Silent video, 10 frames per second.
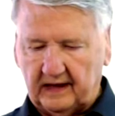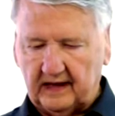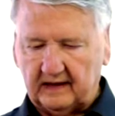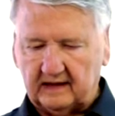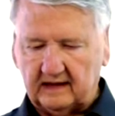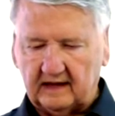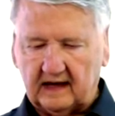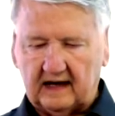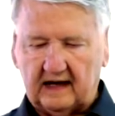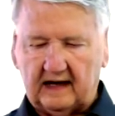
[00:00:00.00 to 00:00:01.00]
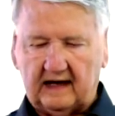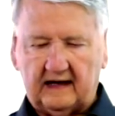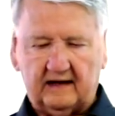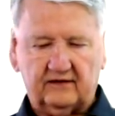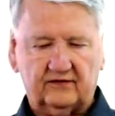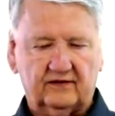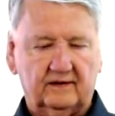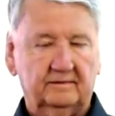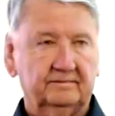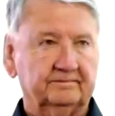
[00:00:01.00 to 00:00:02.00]
baggy eyes.
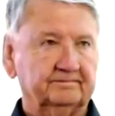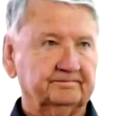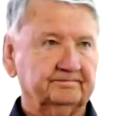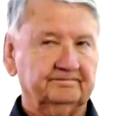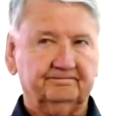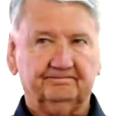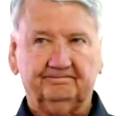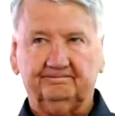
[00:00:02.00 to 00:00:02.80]
Mm -hmm.